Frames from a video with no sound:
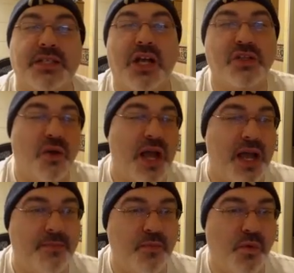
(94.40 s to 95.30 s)
also,
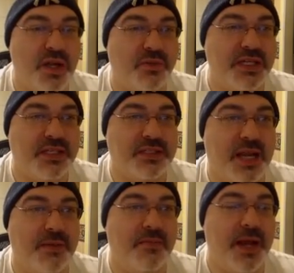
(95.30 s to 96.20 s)
um, one of the reasons
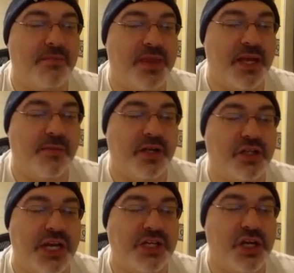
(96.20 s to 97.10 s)
I'm, I'm thinking about
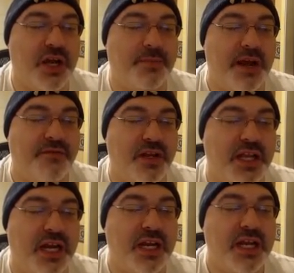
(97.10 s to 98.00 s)
changing up
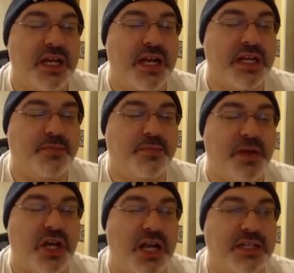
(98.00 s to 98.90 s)
everything is
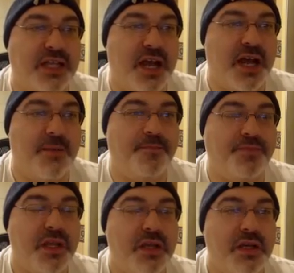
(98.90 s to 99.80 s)
because um,
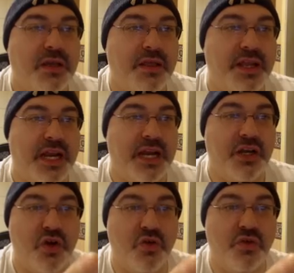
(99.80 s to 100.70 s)
the
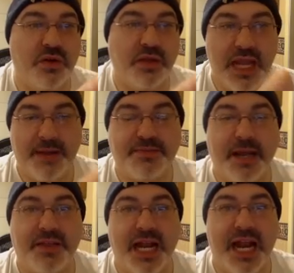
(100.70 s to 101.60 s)
new
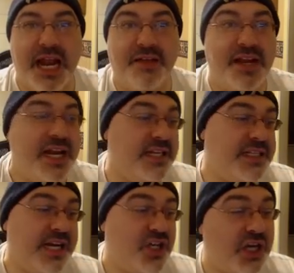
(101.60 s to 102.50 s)
laptop that I have is
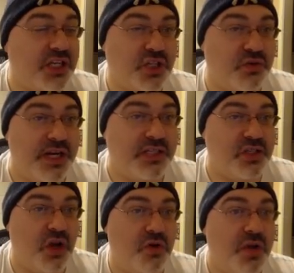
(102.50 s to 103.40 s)
a touchscreen,
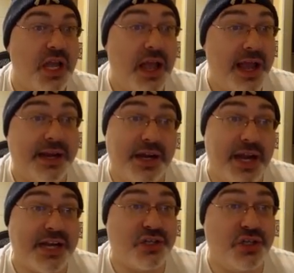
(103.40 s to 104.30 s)
so I could
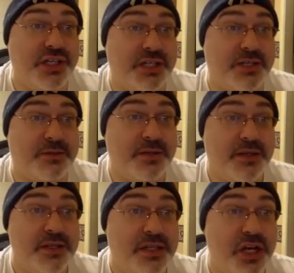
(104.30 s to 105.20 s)
actually just,
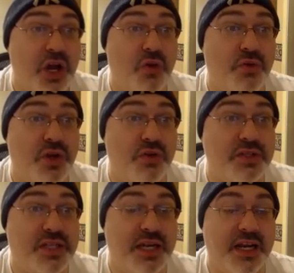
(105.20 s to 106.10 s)
you know,
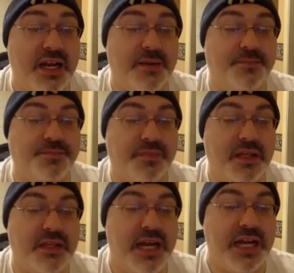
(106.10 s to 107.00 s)
use the, um,
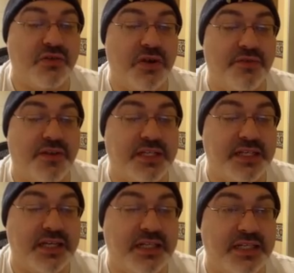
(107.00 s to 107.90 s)
the Android device
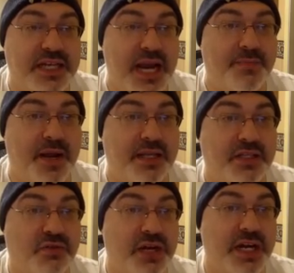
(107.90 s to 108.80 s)
and then just tap on the
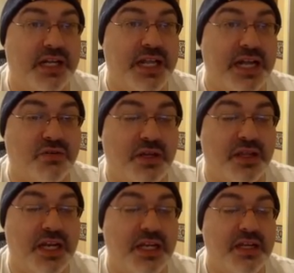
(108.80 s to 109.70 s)
screen and that sort of
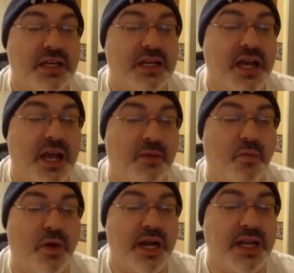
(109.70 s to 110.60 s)
thing. Um,
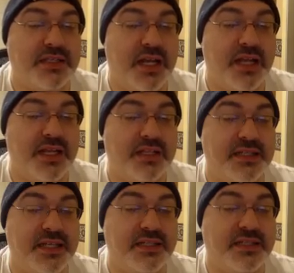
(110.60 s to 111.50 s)
whereas uh, this
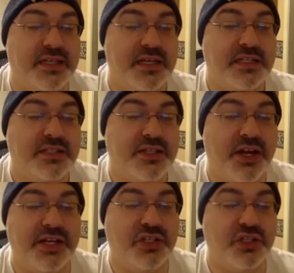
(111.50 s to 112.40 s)
is
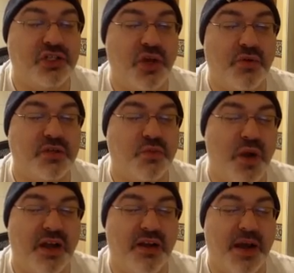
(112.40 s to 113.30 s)
starting to show its
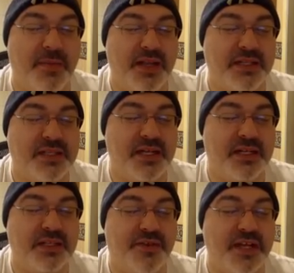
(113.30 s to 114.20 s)
wear. I mean, this uh,
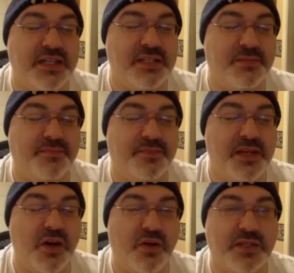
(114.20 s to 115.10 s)
device is,
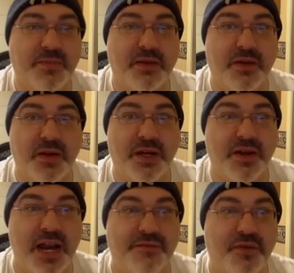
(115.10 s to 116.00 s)
you know, it's about a year and
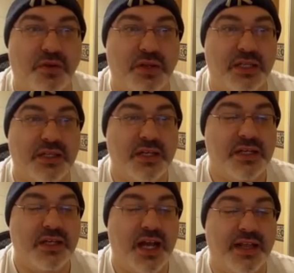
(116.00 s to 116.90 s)
a half old, and
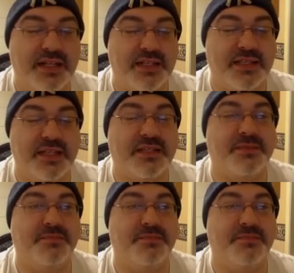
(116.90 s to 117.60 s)
uh, this this